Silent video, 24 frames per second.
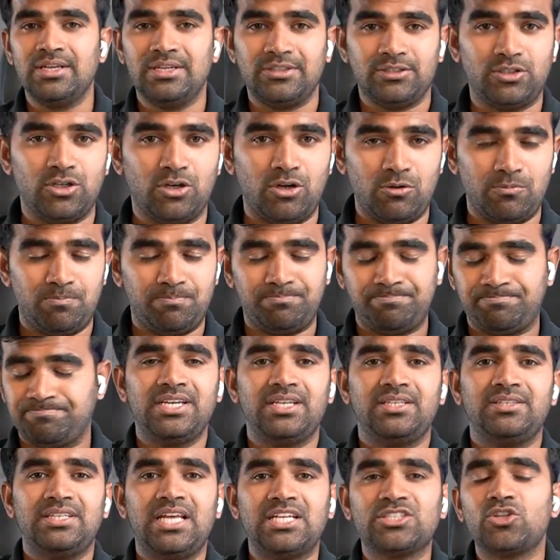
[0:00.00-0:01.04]
So
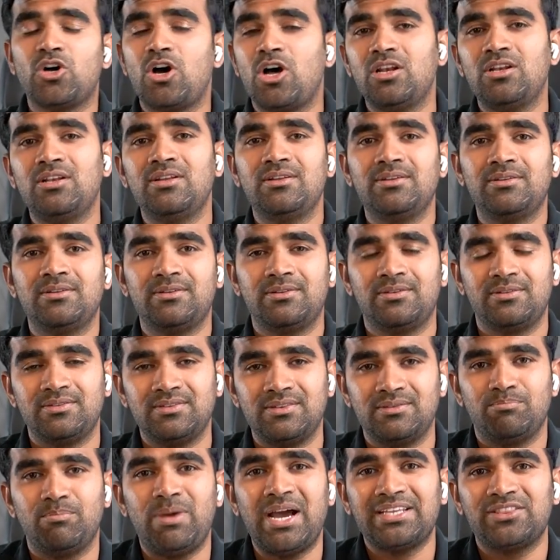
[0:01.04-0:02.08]
that's all
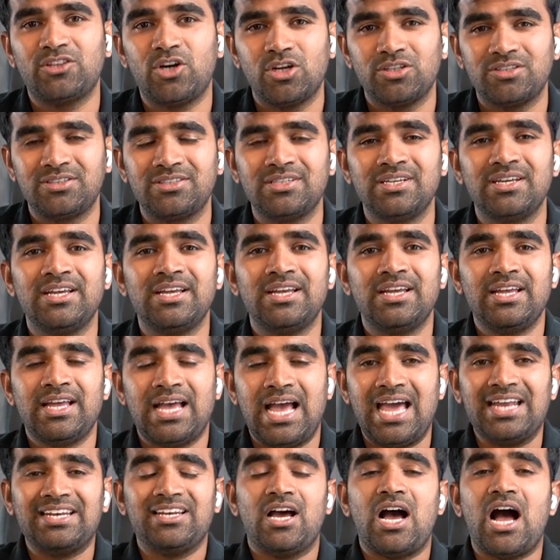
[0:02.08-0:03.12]
my thoughts,
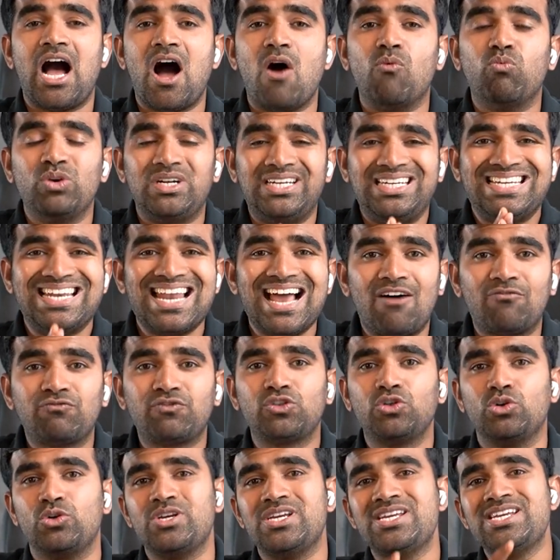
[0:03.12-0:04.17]
and I would love
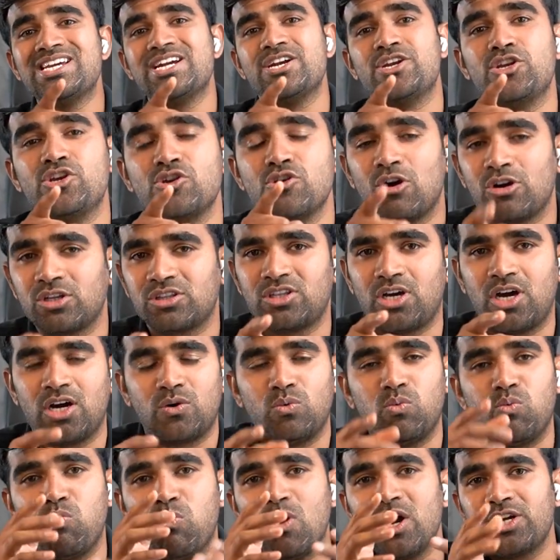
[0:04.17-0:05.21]
to hear your
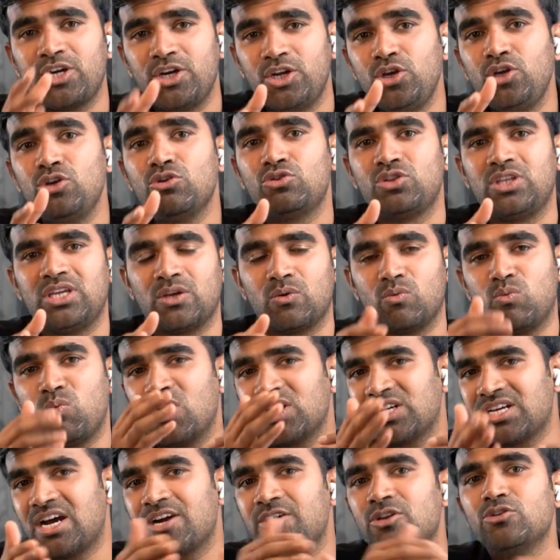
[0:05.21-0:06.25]
thought. What do you think?
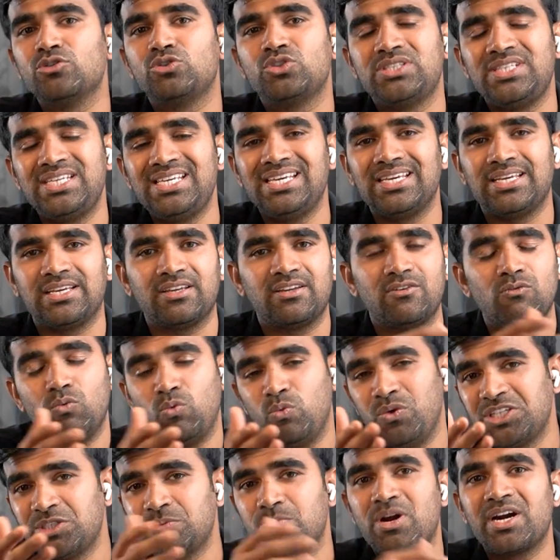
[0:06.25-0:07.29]
What are you seeing?
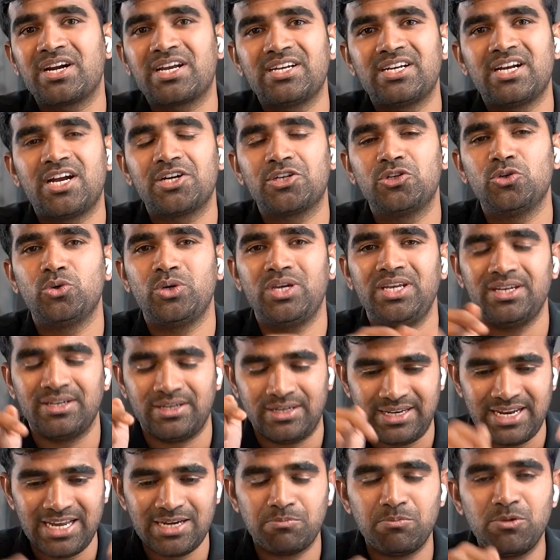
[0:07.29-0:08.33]
Which market are you
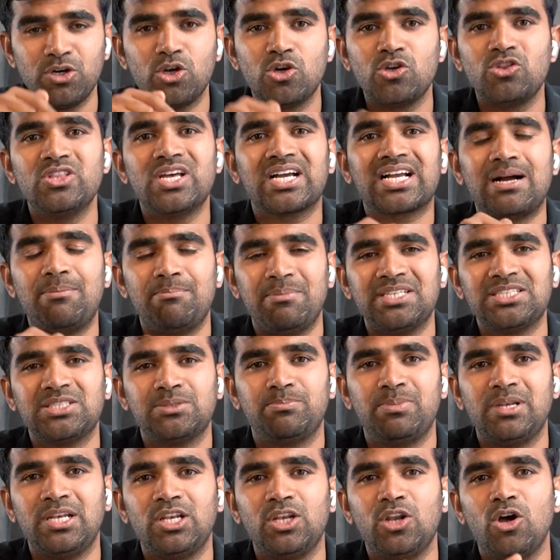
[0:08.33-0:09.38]
in? Let me know in the comments
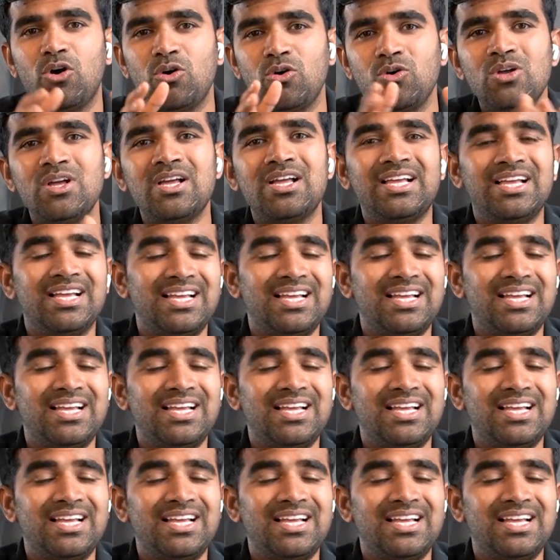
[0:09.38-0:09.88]
below.